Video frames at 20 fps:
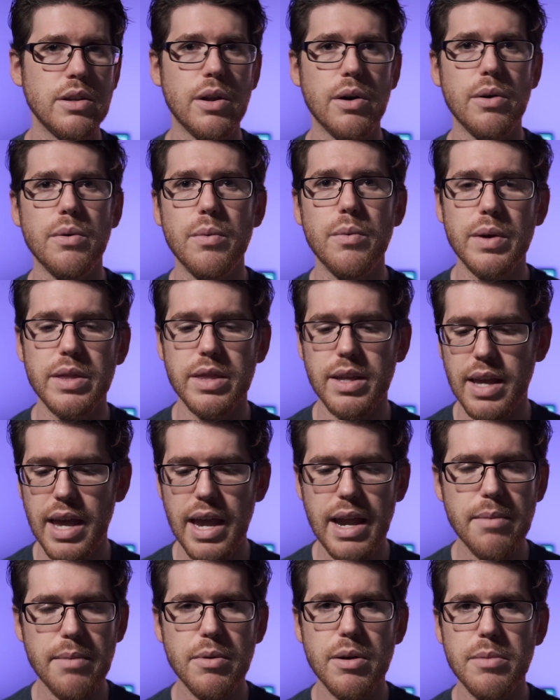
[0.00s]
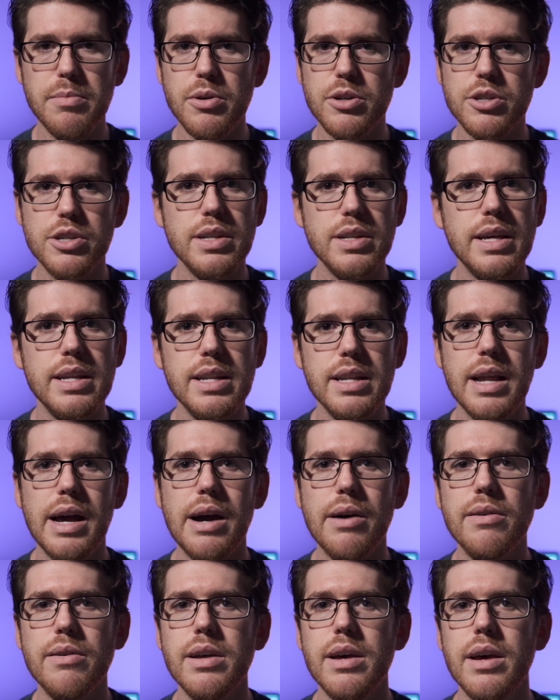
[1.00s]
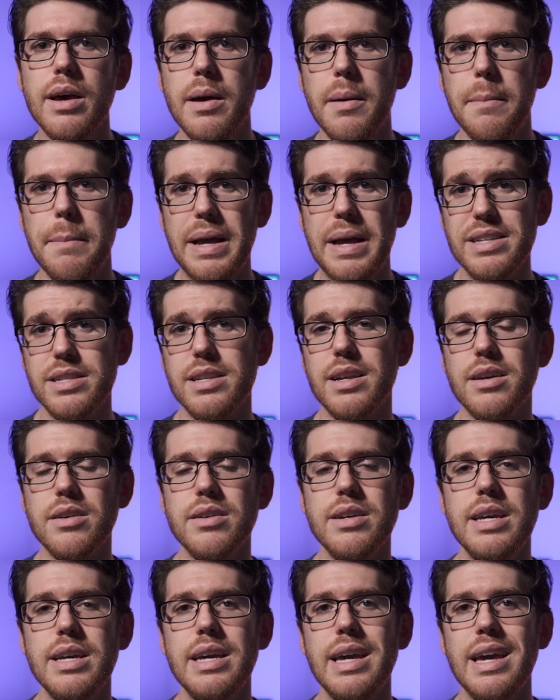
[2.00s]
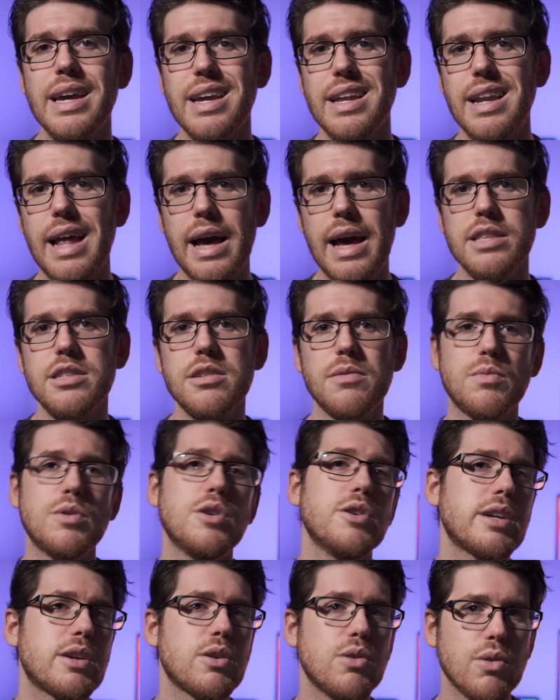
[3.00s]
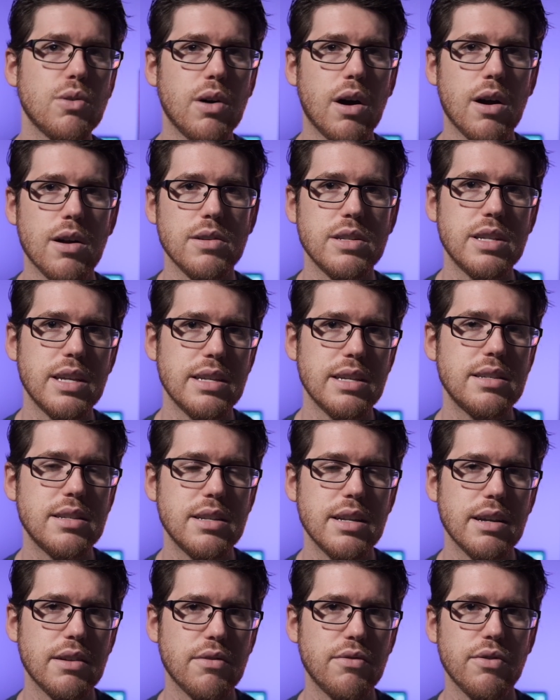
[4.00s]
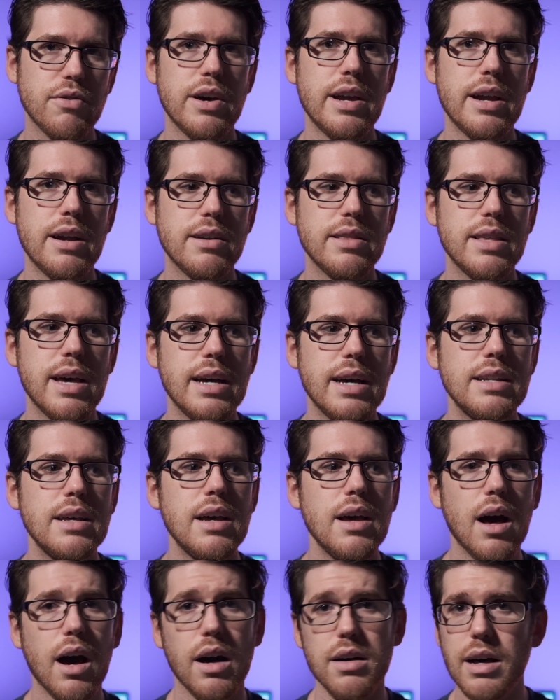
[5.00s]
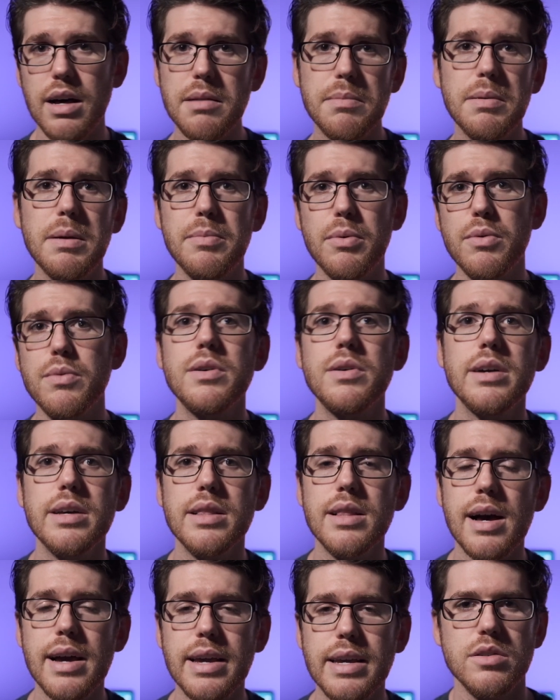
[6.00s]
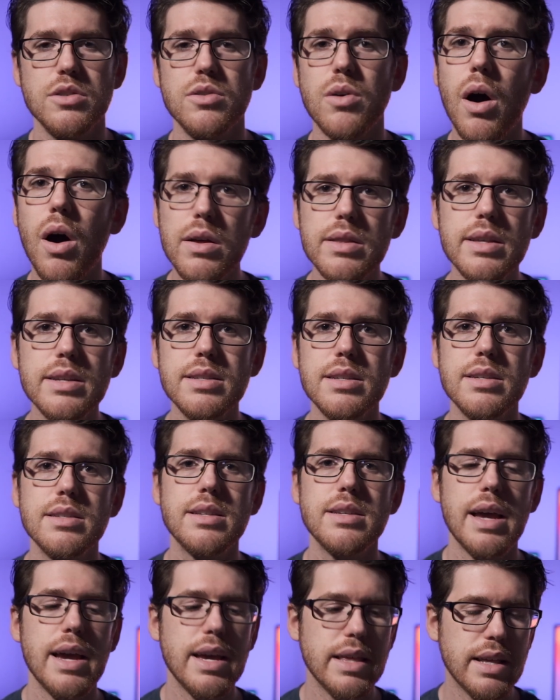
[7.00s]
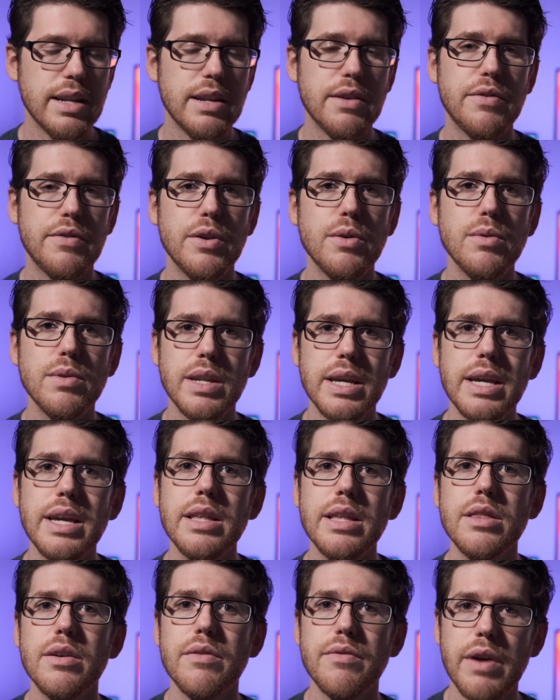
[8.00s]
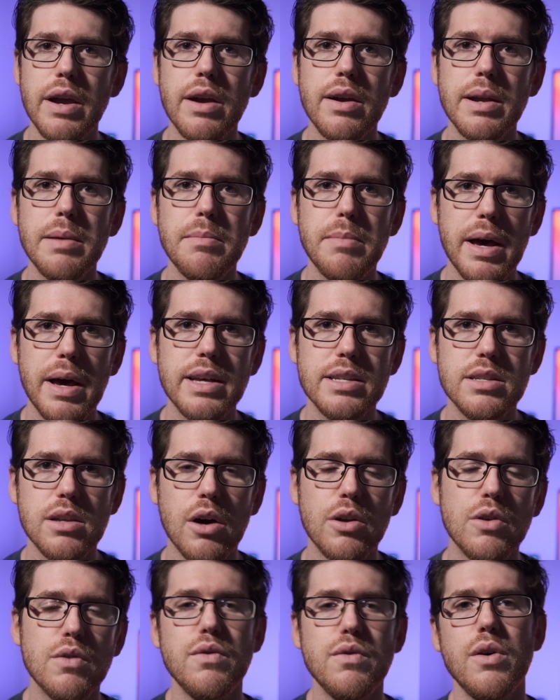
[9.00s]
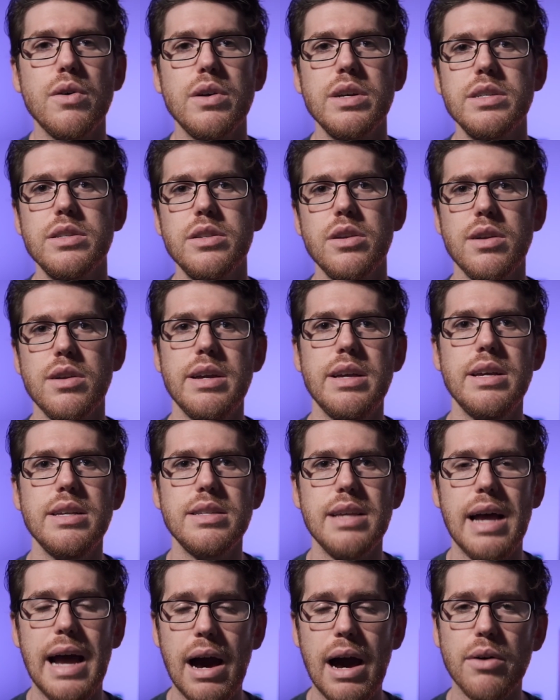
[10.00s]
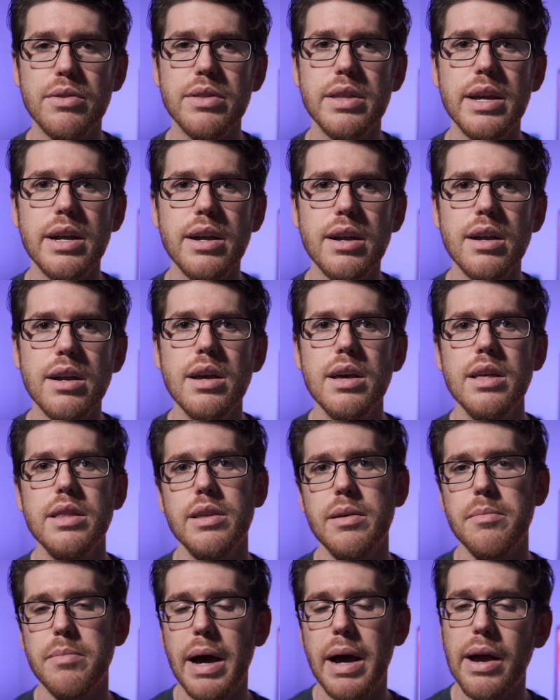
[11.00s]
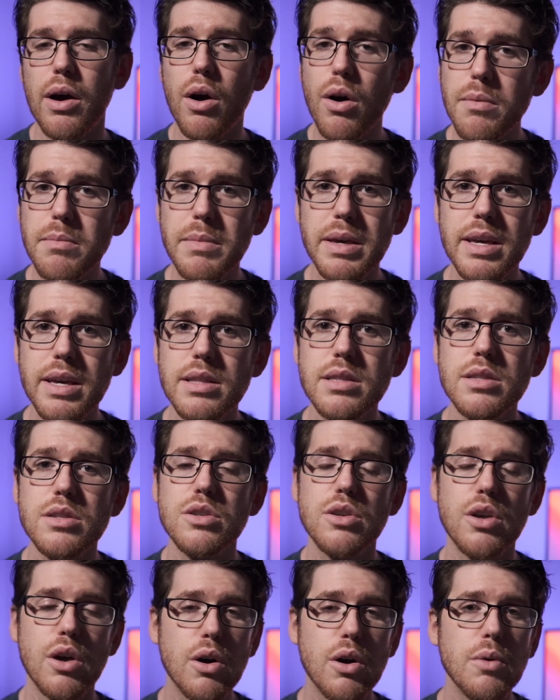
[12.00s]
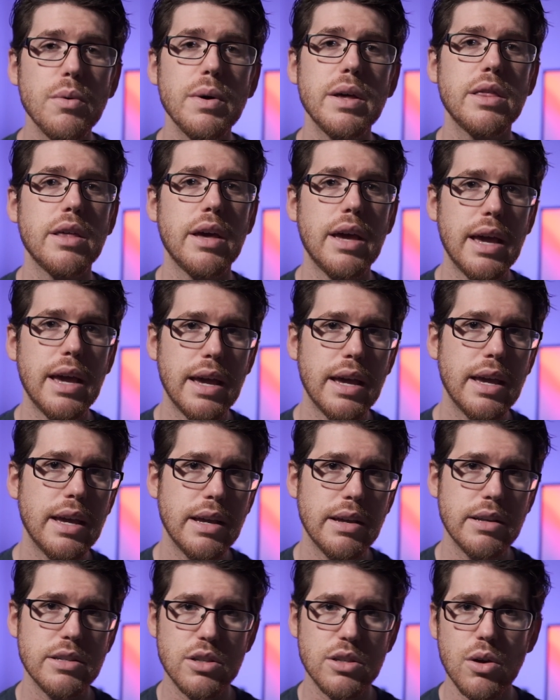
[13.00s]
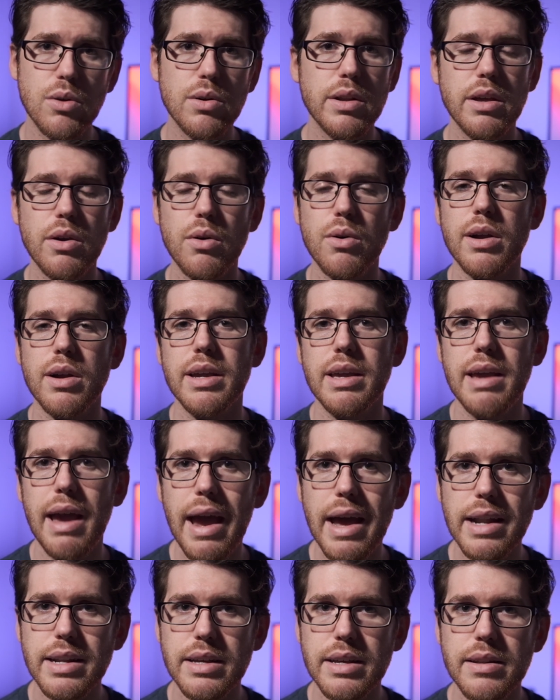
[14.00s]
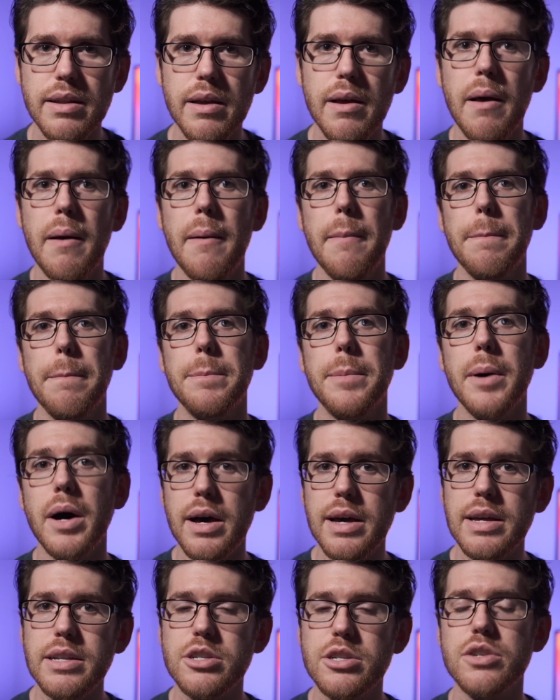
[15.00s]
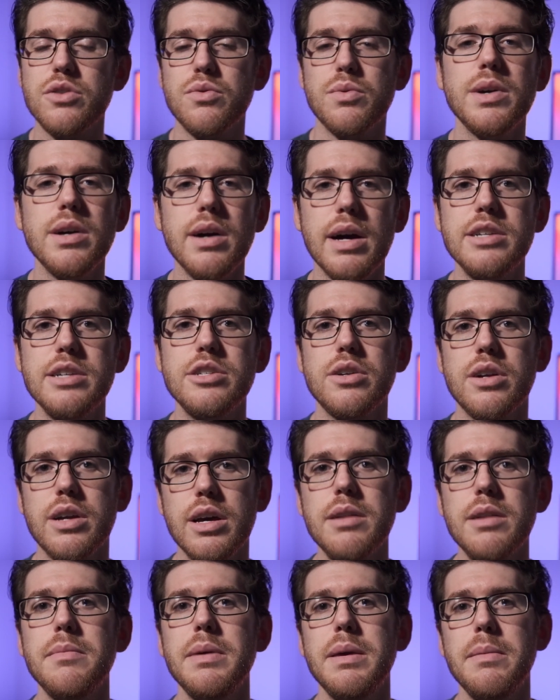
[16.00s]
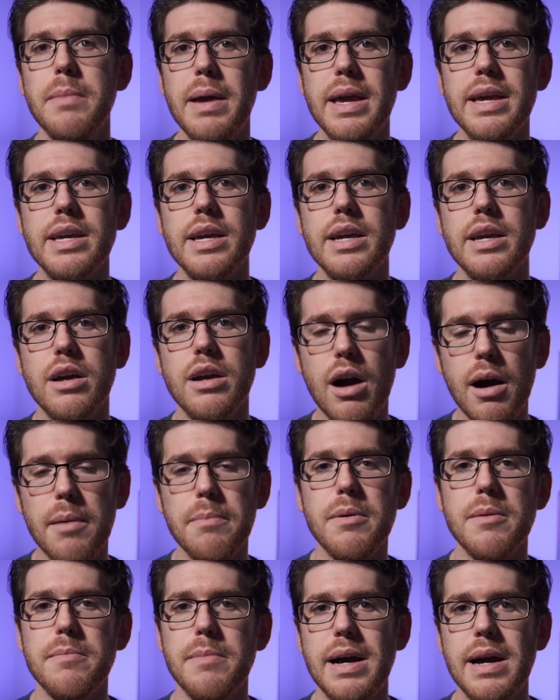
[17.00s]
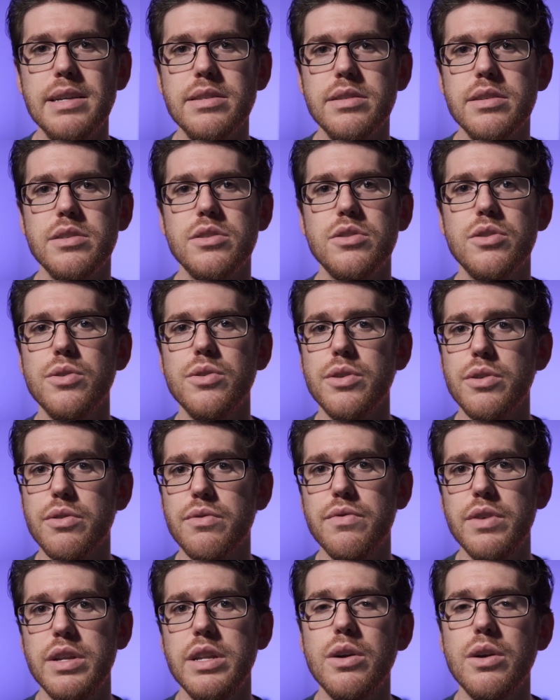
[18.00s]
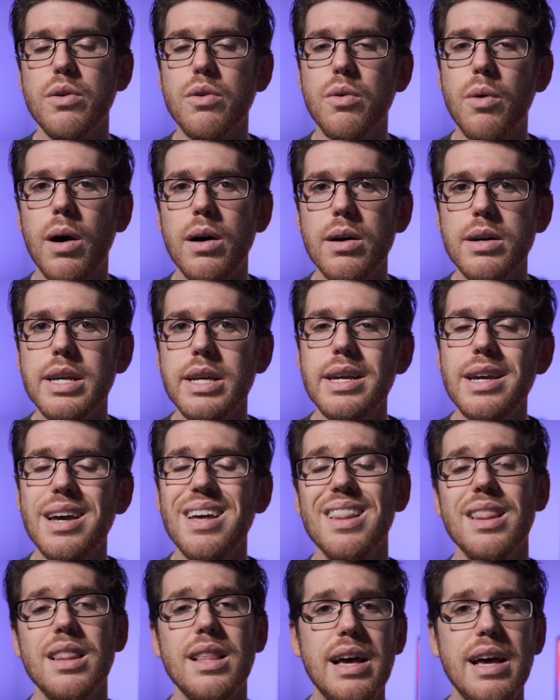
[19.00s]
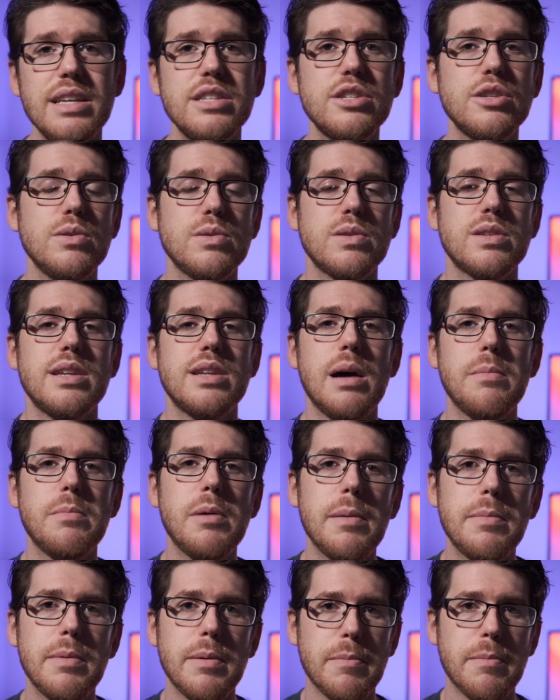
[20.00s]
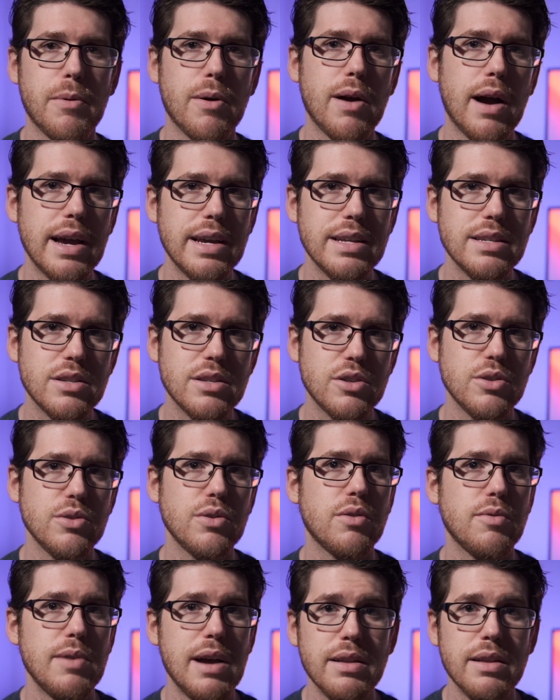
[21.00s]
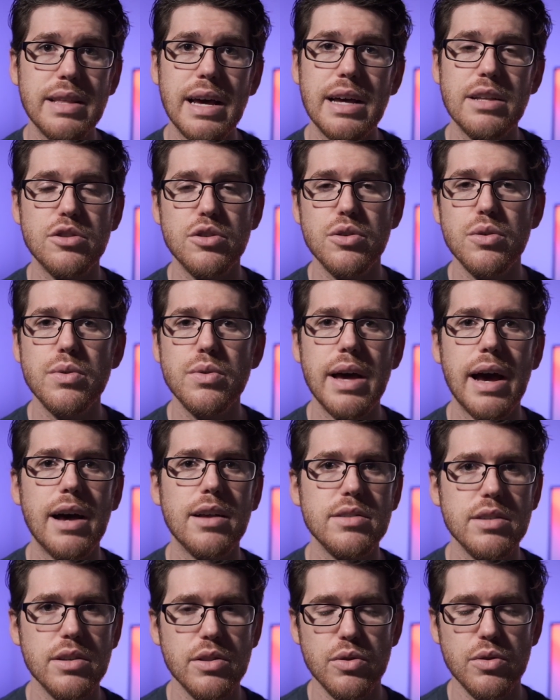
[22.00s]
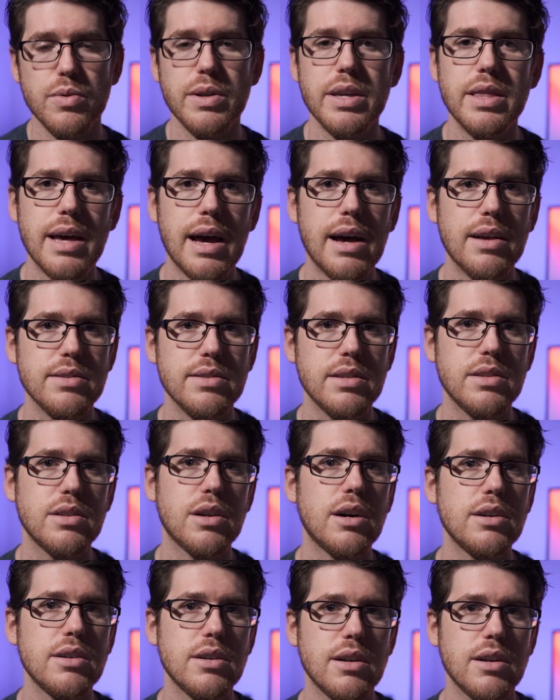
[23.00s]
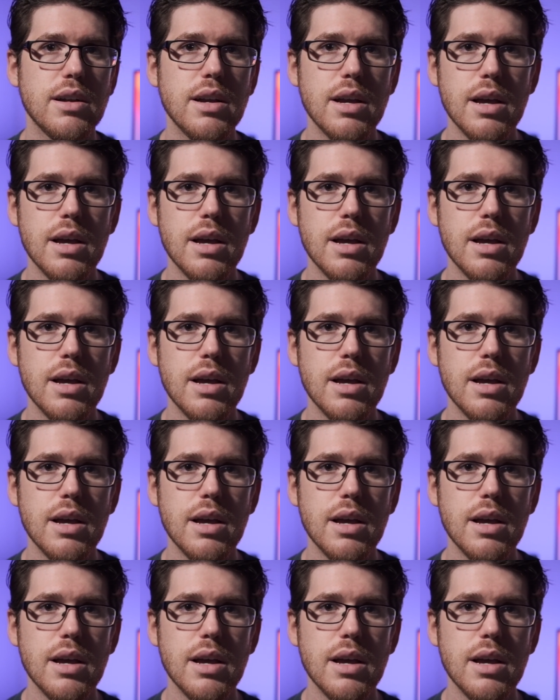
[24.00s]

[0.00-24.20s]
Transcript: with the camera push it in and out. Basically, it can add some really cool artistic flair that a lot of people really like. So all this to say that if you need the very best autofocus there is out there, then by all means go with a Sony or a Canon, but just realize you're gonna be making compromises to your video quality unless you step up in price to around that $2,000, $3,000